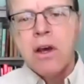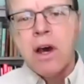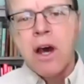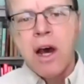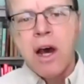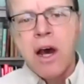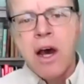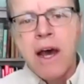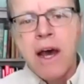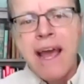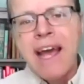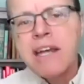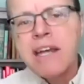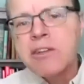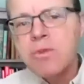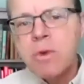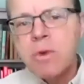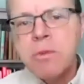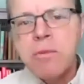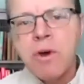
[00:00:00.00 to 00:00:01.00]

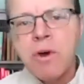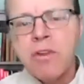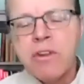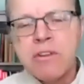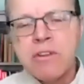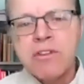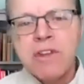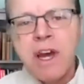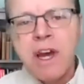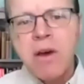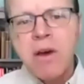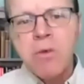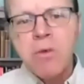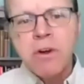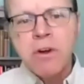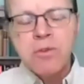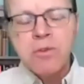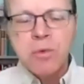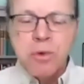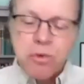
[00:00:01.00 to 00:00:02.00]
as we build those
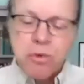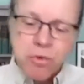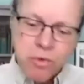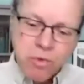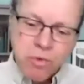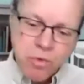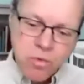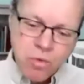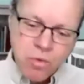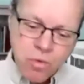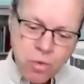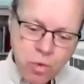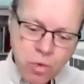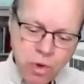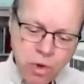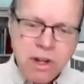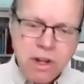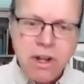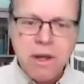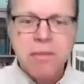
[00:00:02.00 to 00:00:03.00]
networks, we're
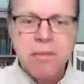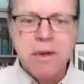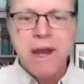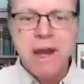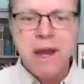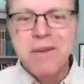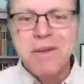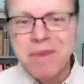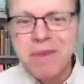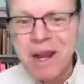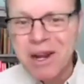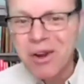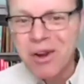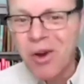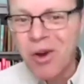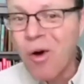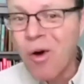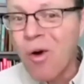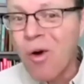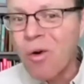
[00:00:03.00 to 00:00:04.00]
really, my
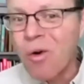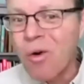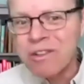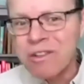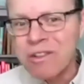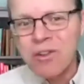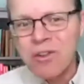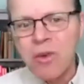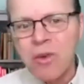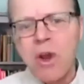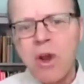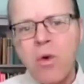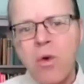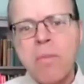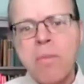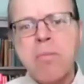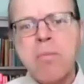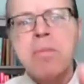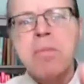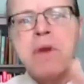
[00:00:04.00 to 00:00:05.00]
goal is to
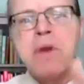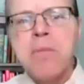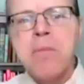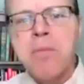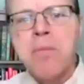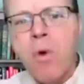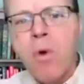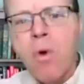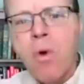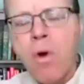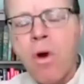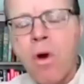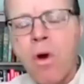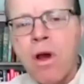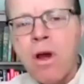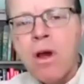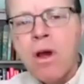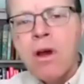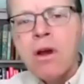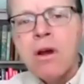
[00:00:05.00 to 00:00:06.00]
equip people
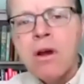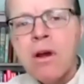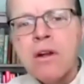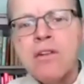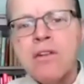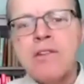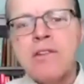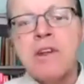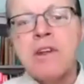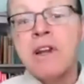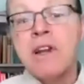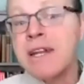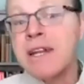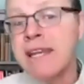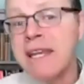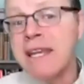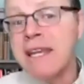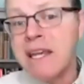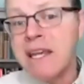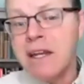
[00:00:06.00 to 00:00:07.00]
to
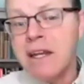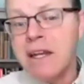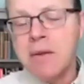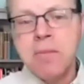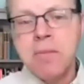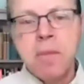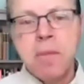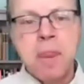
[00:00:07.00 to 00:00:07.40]
lead